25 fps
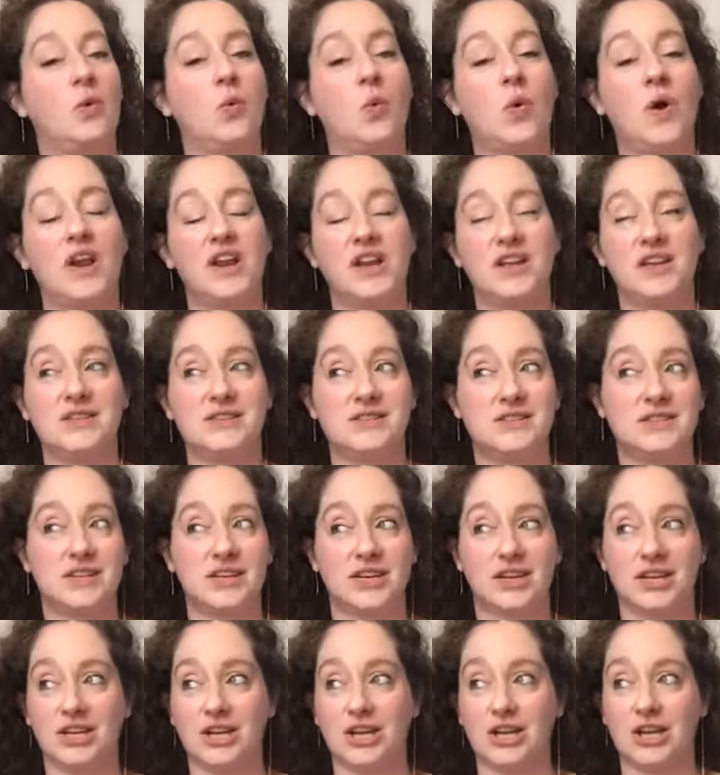What is
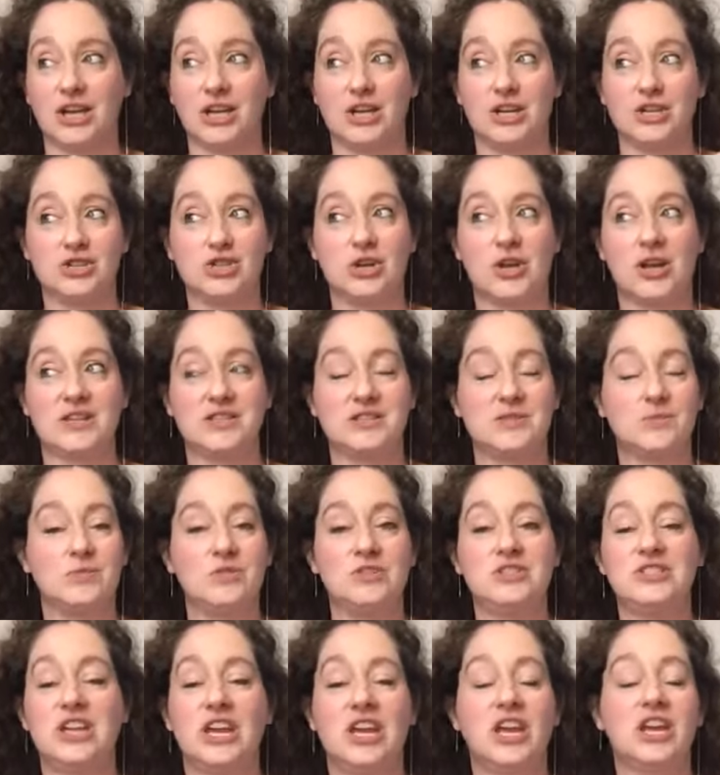the
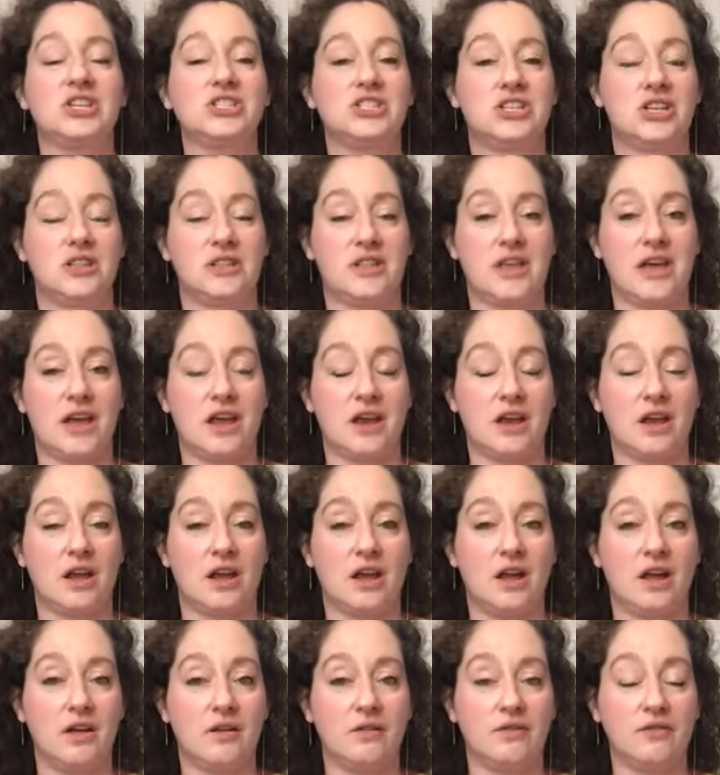transmutation then
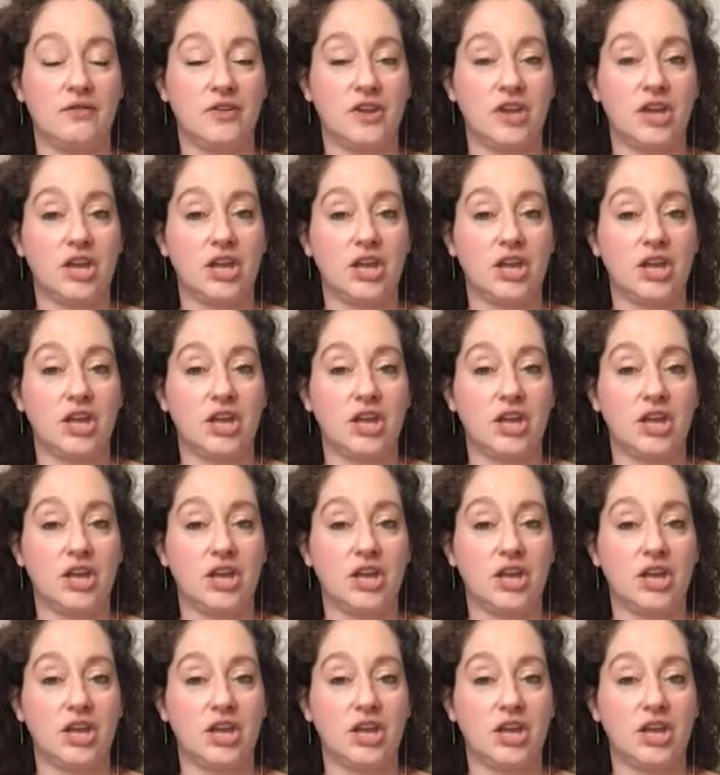of